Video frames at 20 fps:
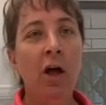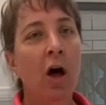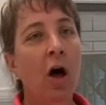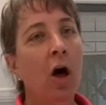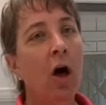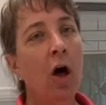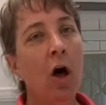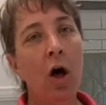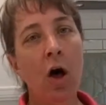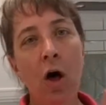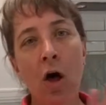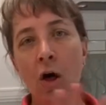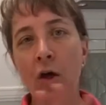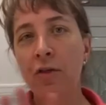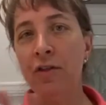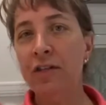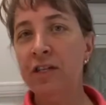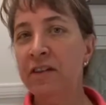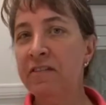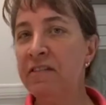all the
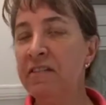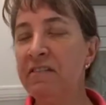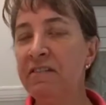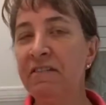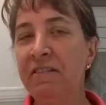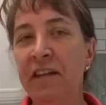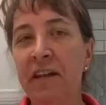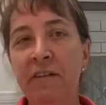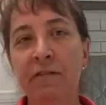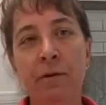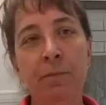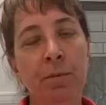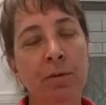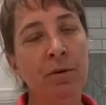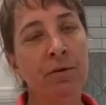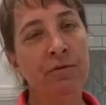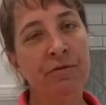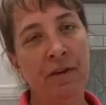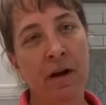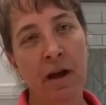different flavor
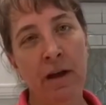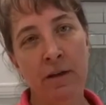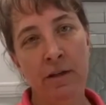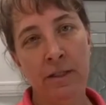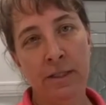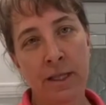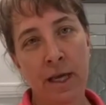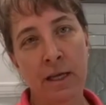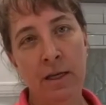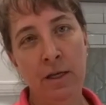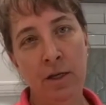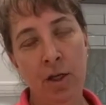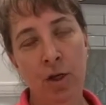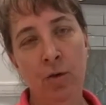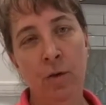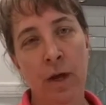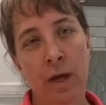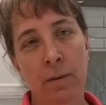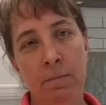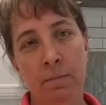profiles that you
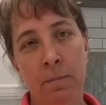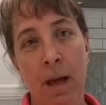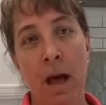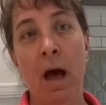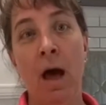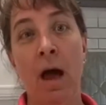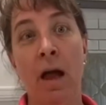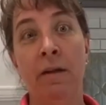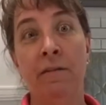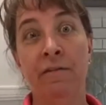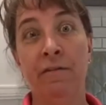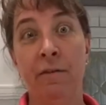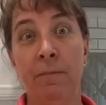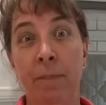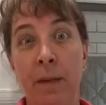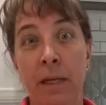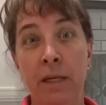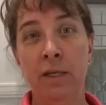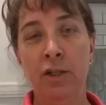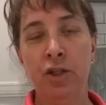can buy for
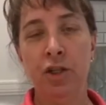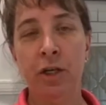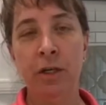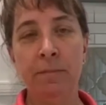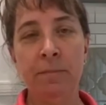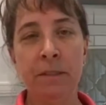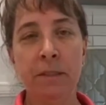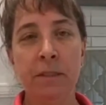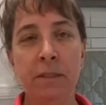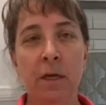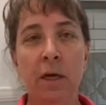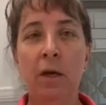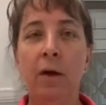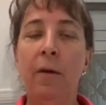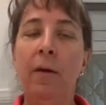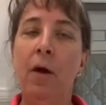pita chips.